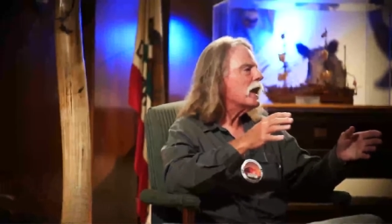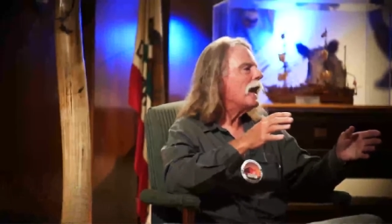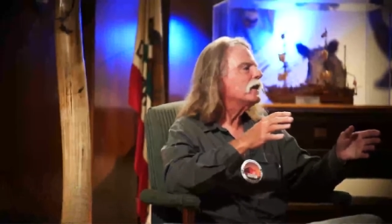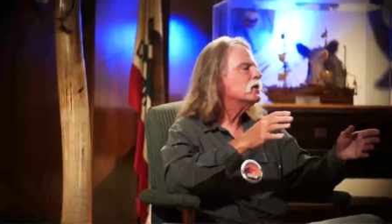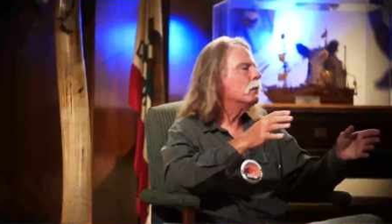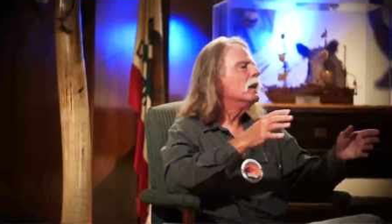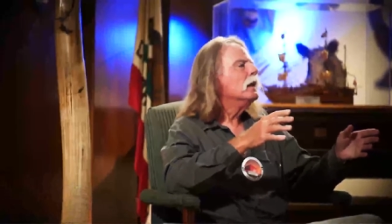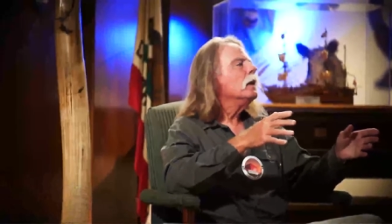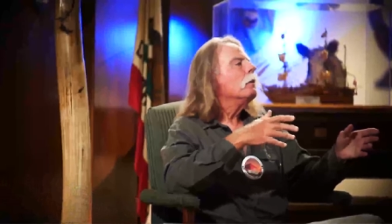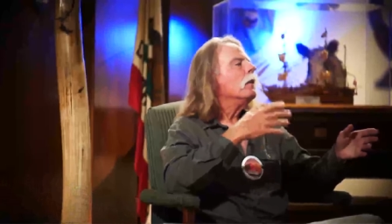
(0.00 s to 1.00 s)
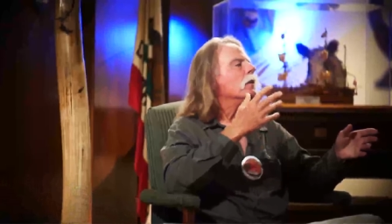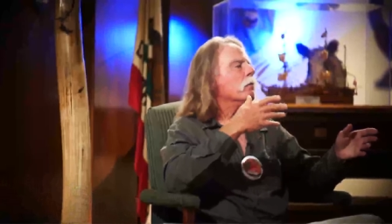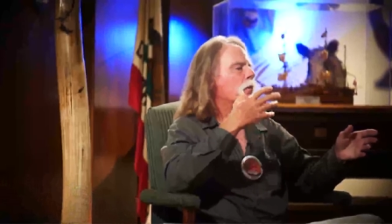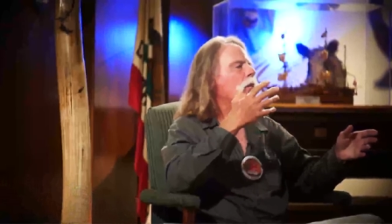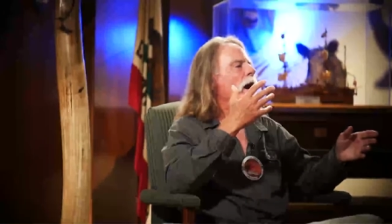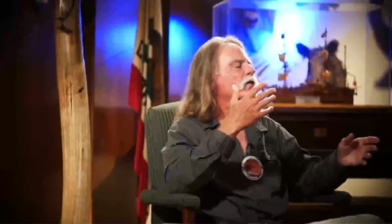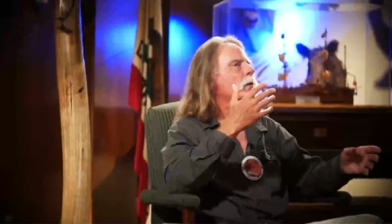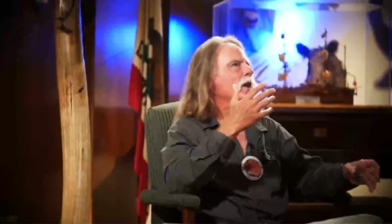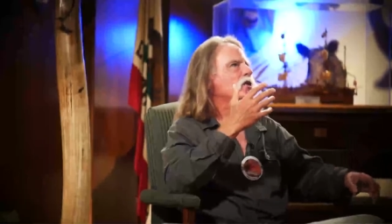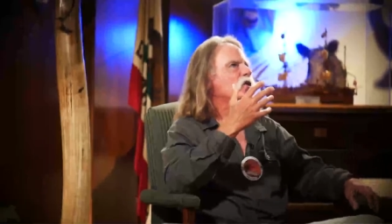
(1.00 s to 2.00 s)
I had some after
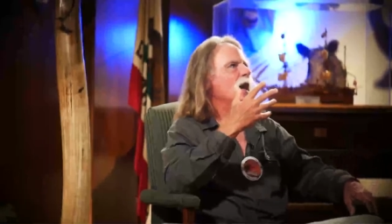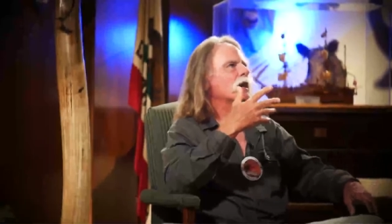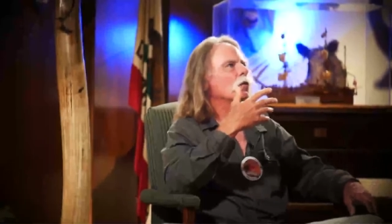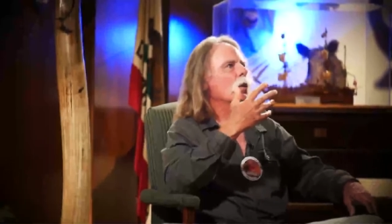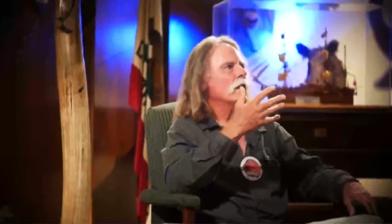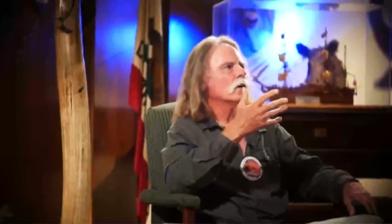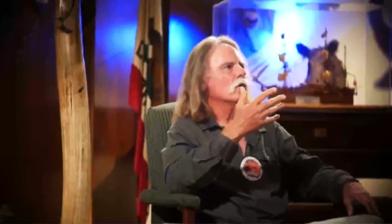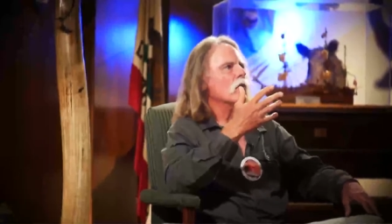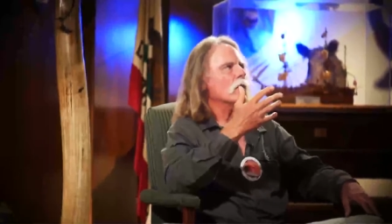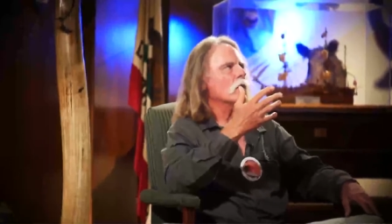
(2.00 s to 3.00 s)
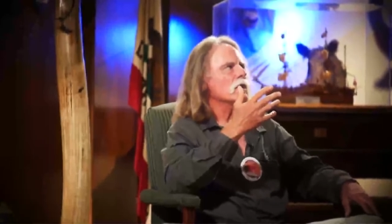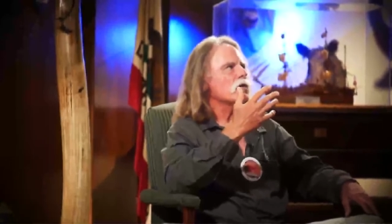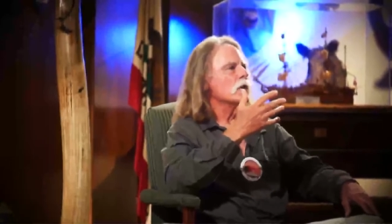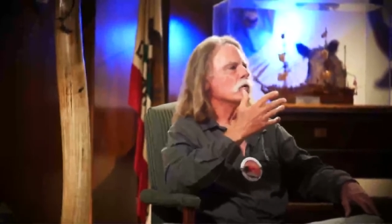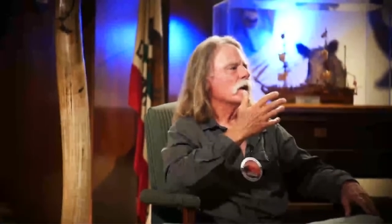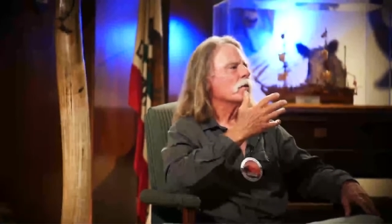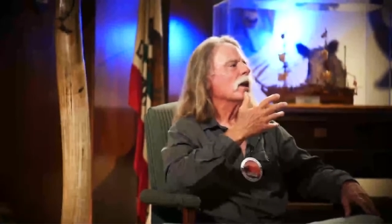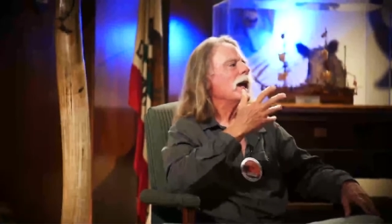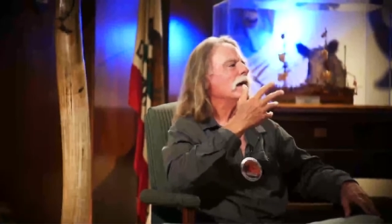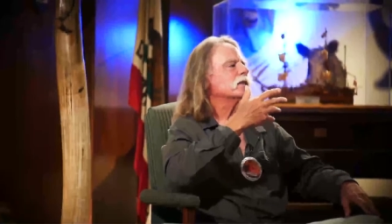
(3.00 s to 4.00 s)
my second winter, I'm going into third winter when
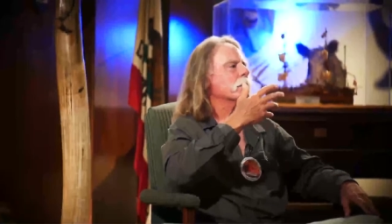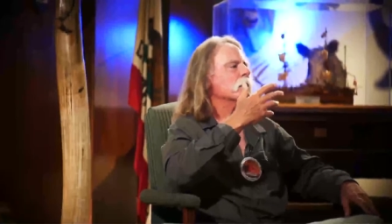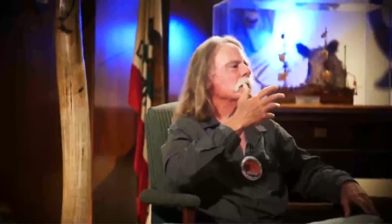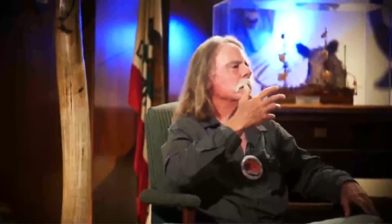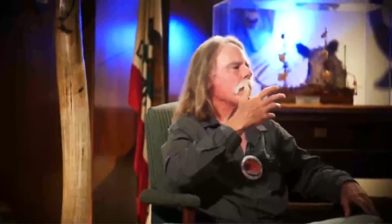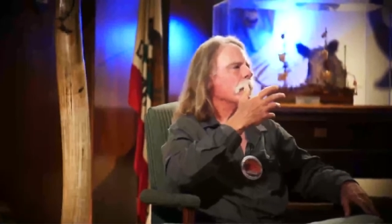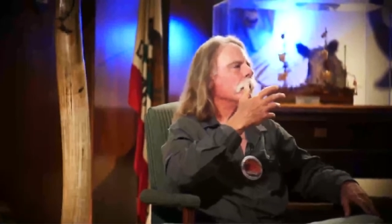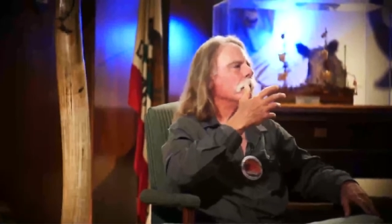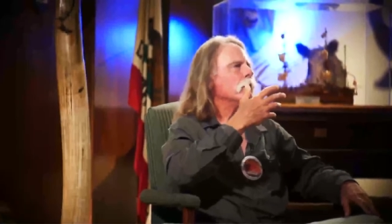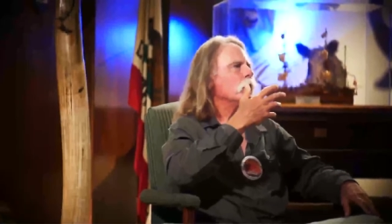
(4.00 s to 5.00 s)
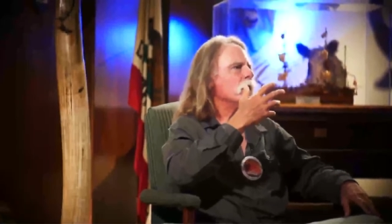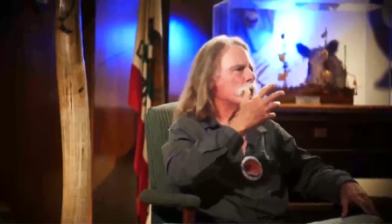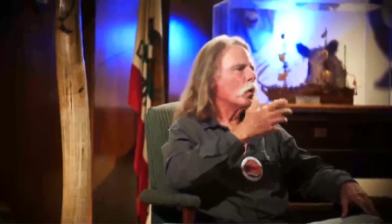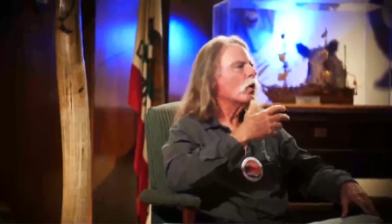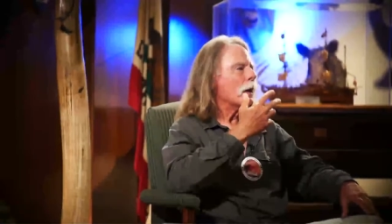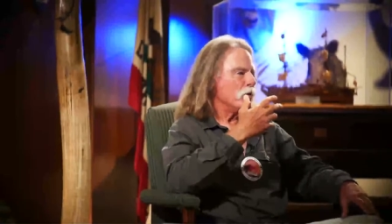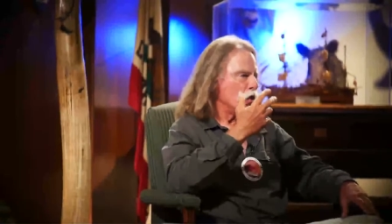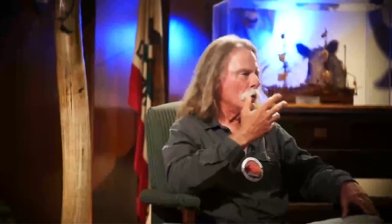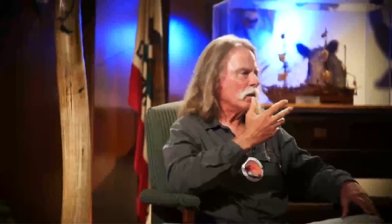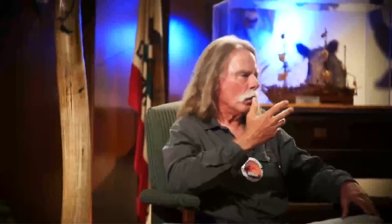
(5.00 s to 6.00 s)
I had some when the program
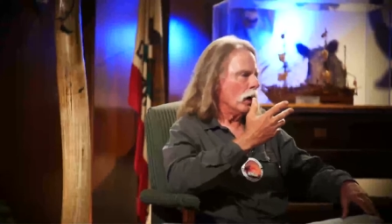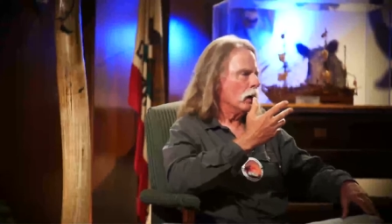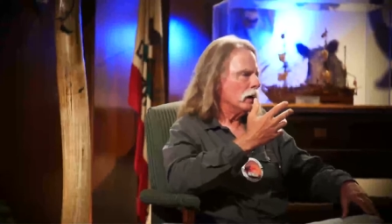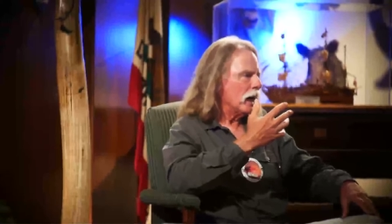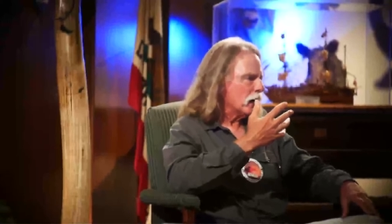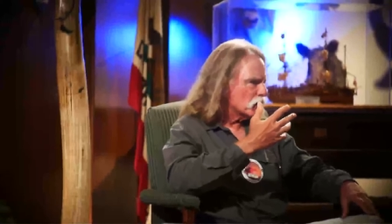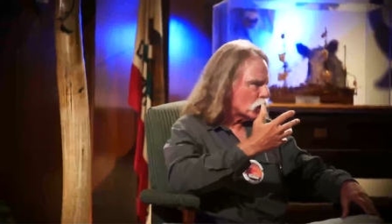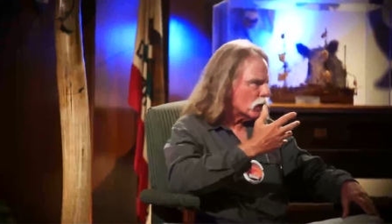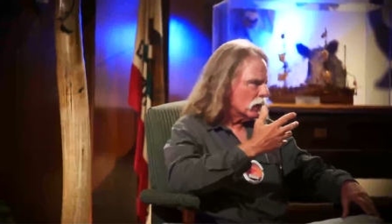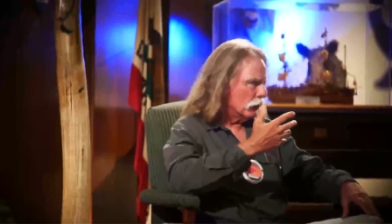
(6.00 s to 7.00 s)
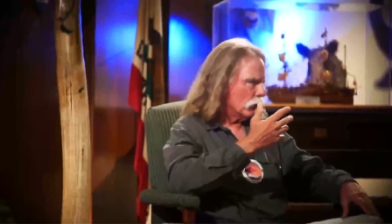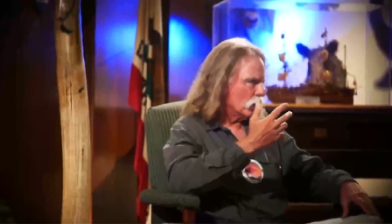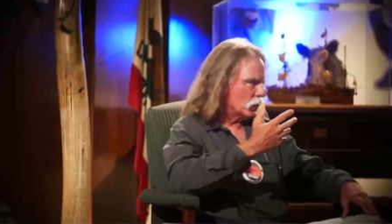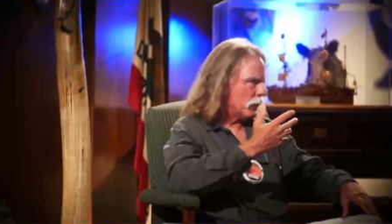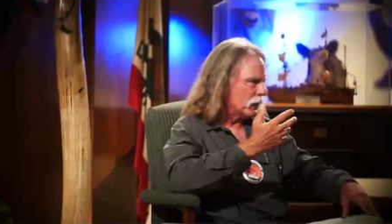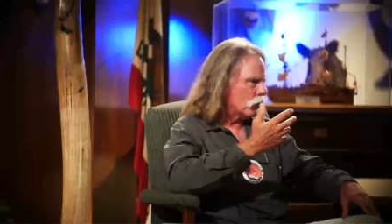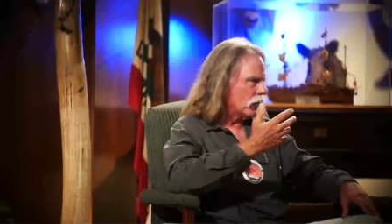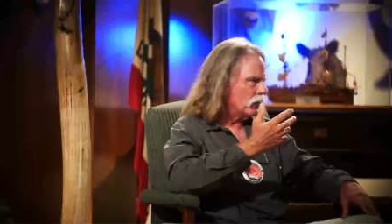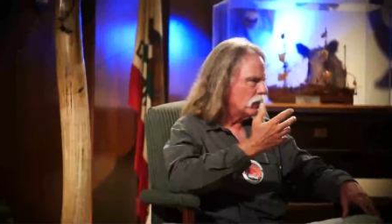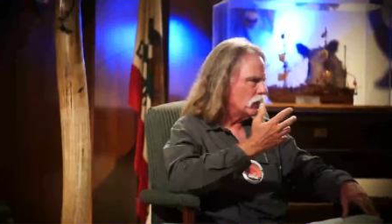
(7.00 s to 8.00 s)
knew me well and I had a certain level of respect where
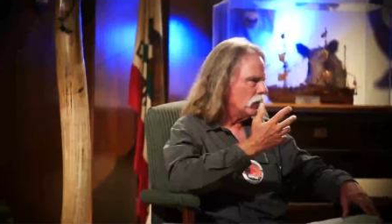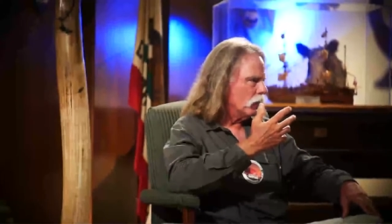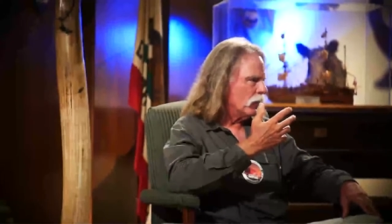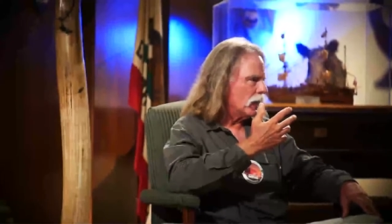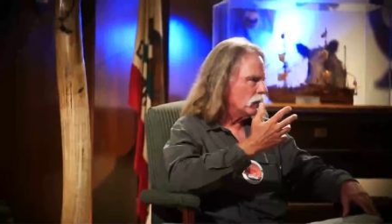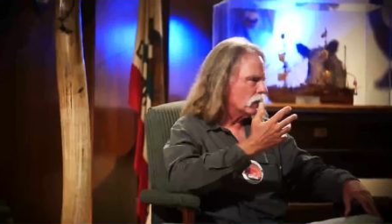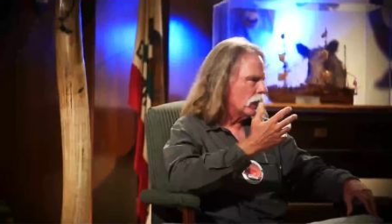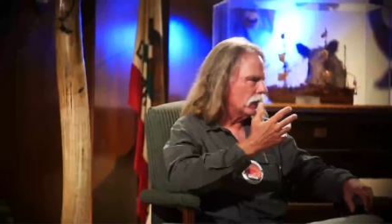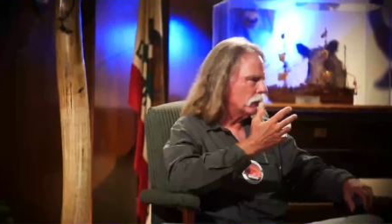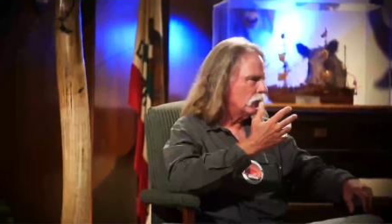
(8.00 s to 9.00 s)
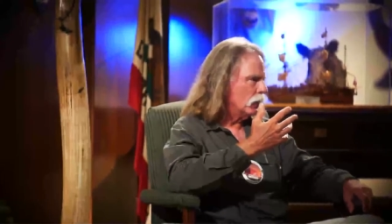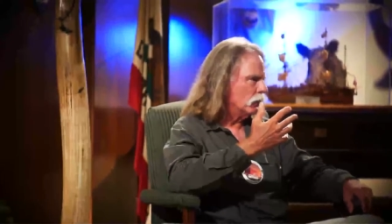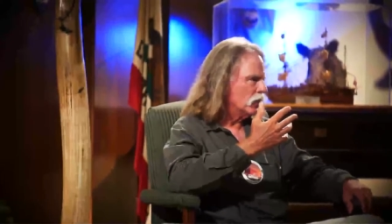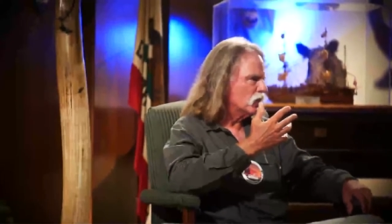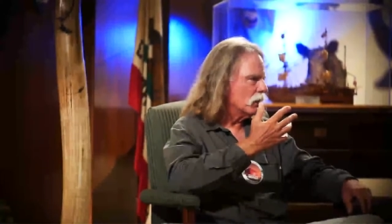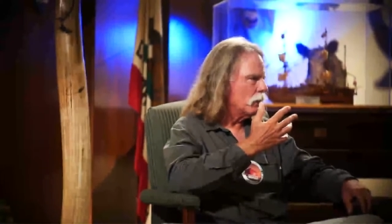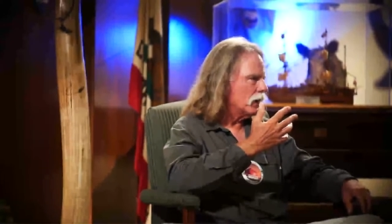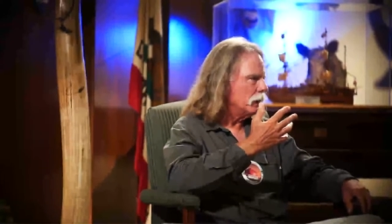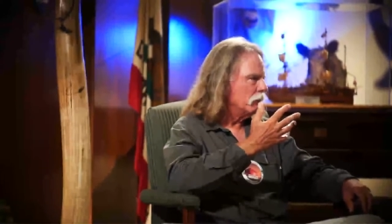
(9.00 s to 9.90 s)
I could, you know, not look like, you know, just somebody